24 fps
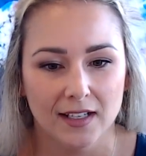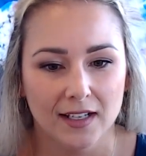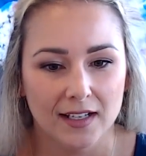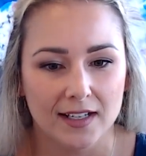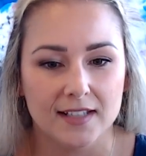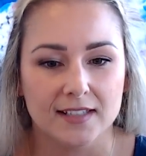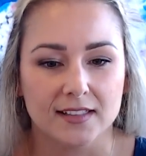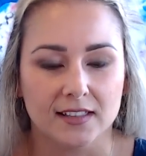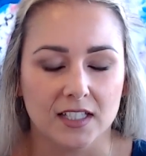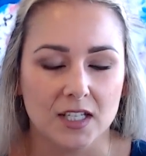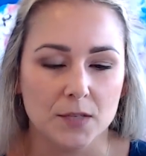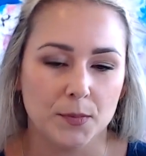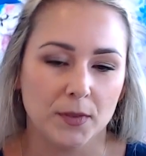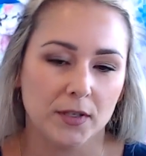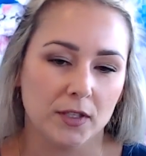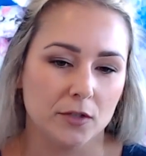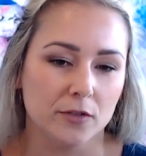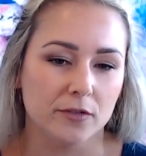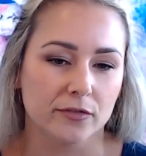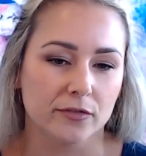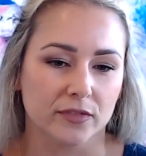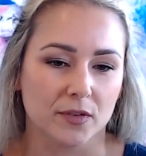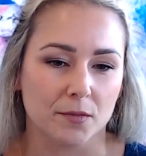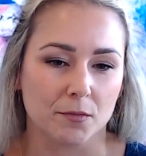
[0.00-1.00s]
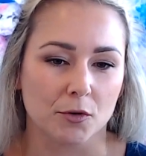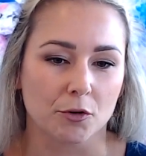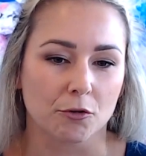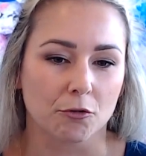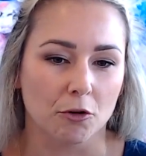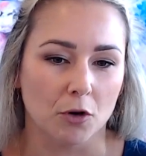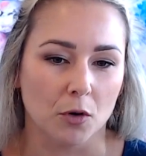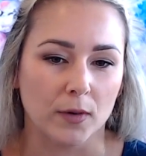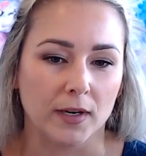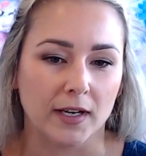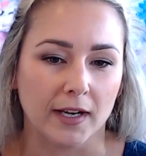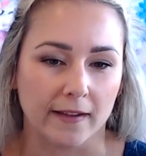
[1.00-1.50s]
it's keeping you from
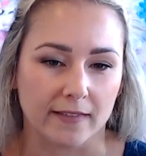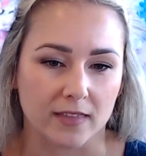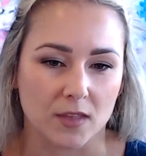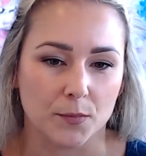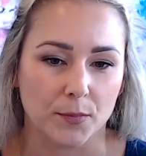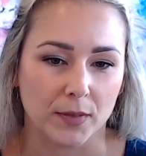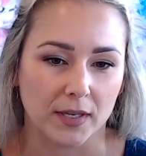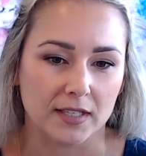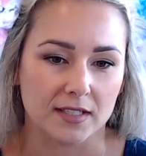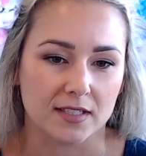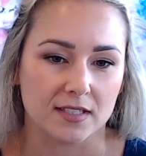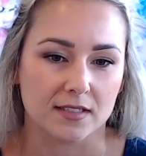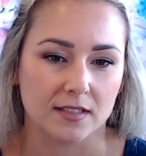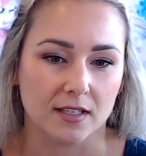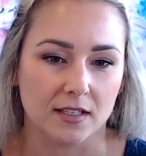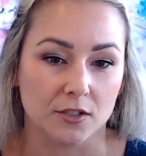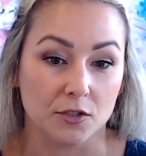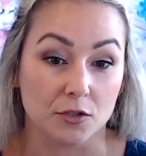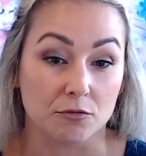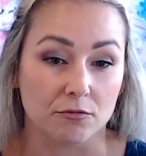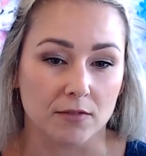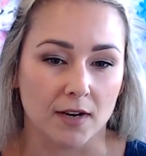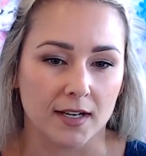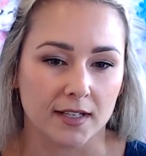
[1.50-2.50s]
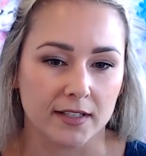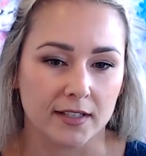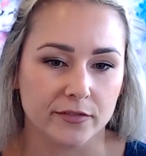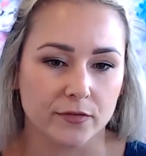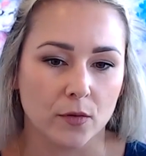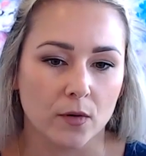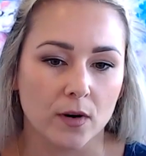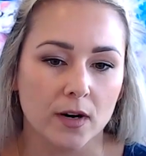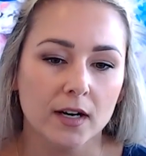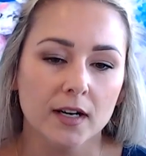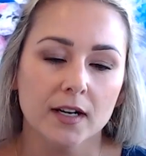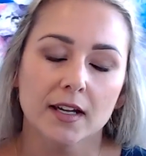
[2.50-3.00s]
growing at the pace that you're ready
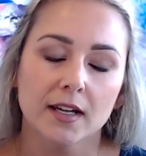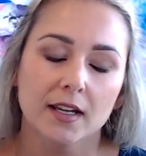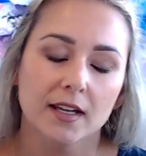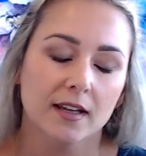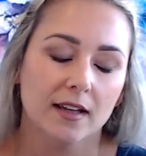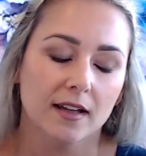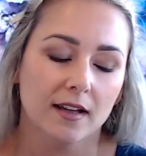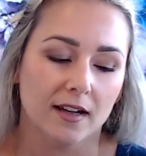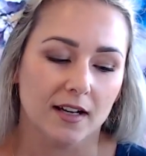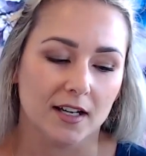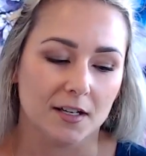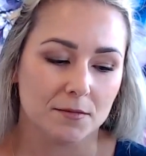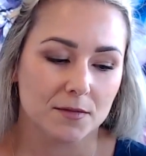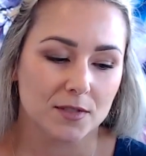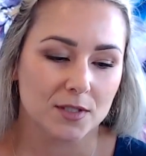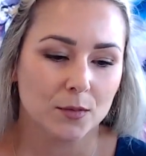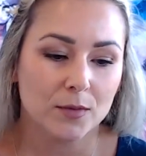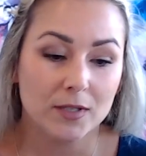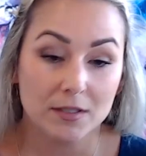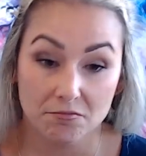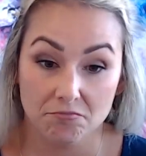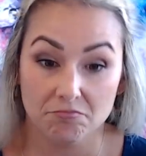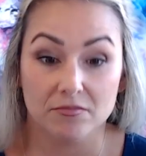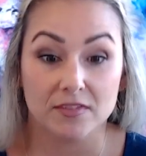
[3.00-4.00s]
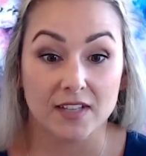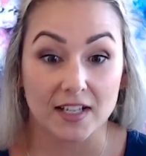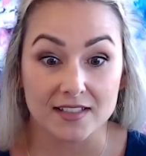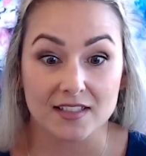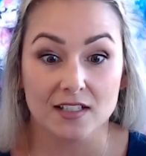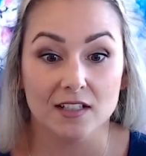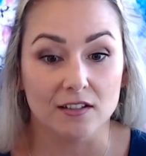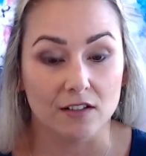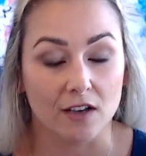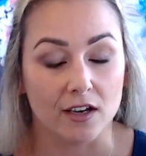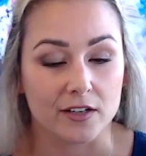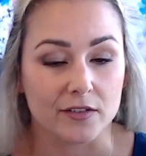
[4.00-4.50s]
for. That's a
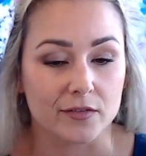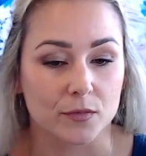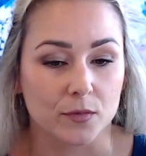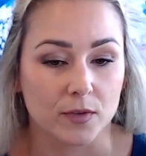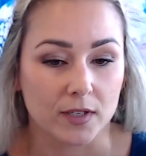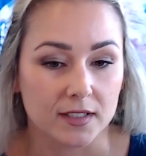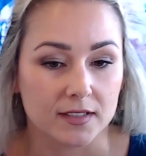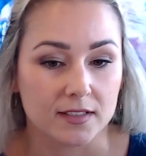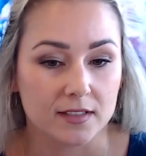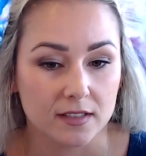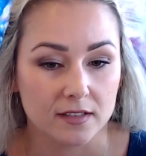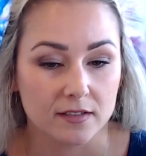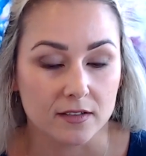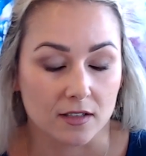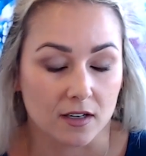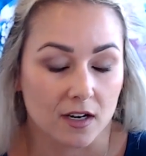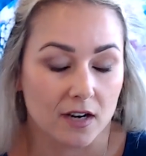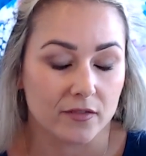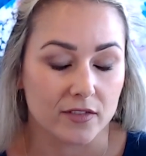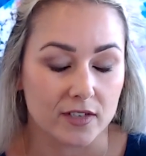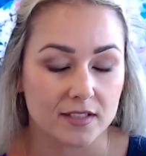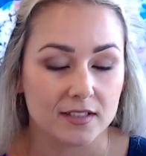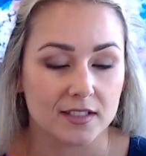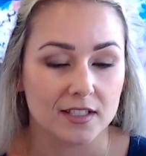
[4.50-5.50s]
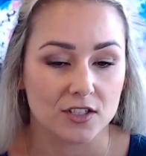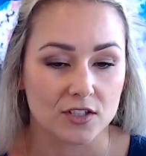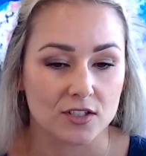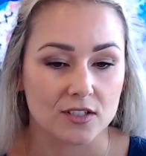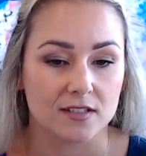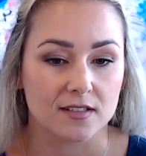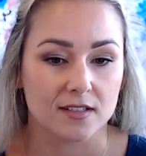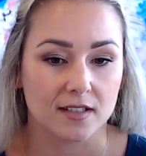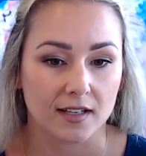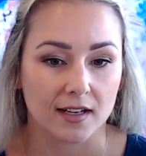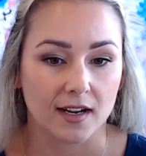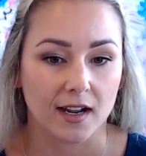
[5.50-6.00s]
lot of what the
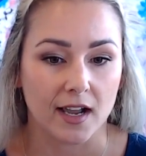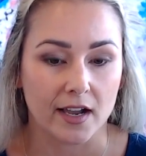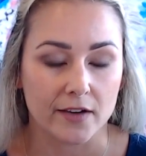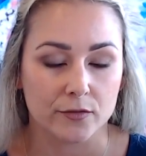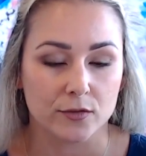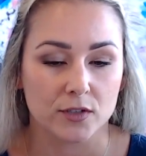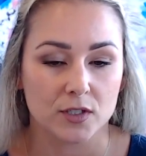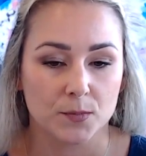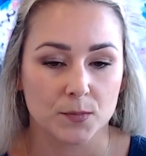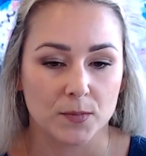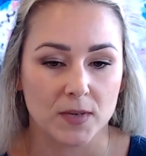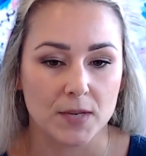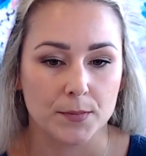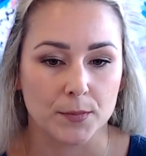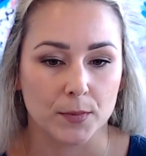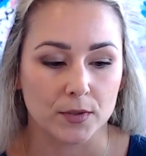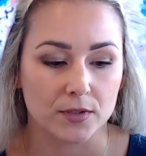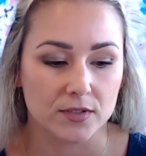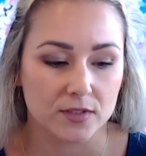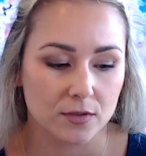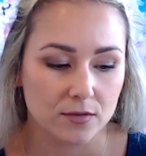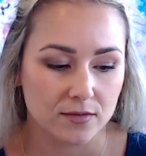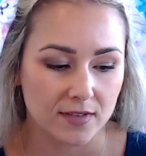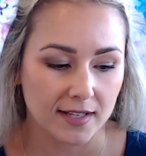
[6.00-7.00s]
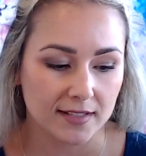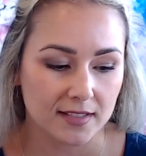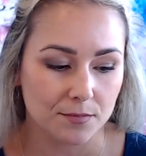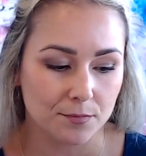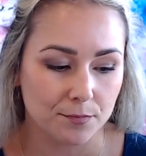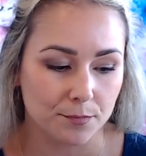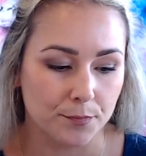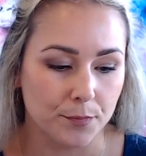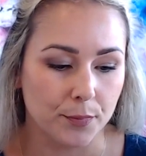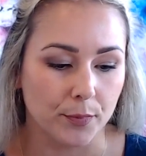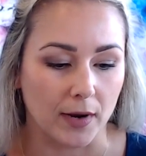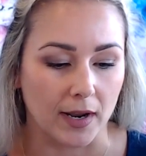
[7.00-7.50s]
conversations that I have with people. So that's
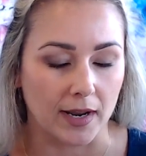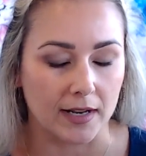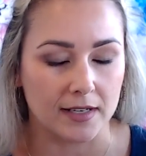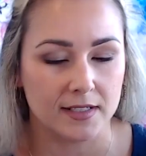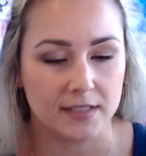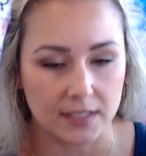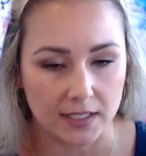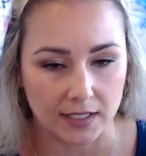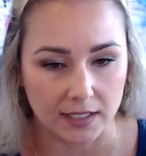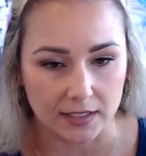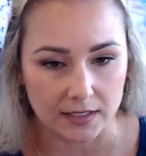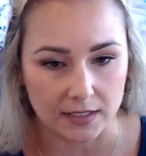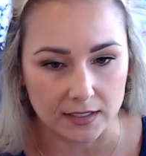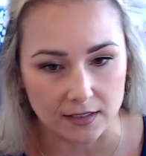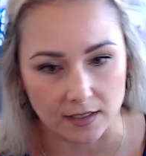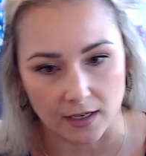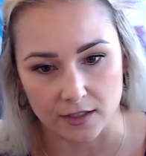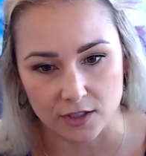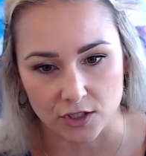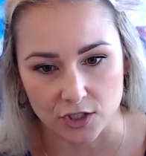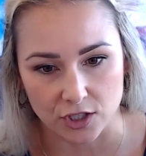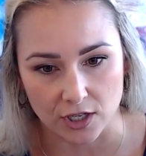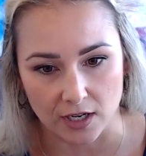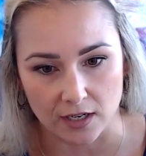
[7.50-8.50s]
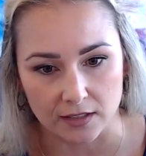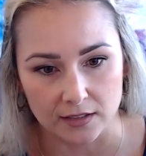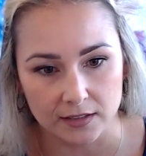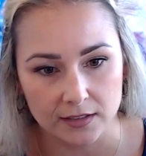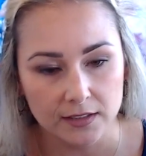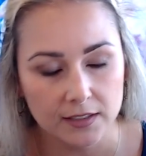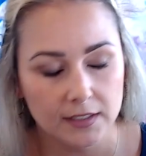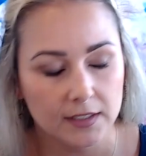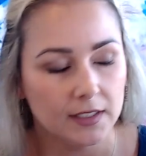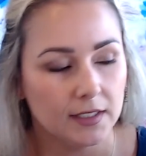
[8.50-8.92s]
branding in a nutshell.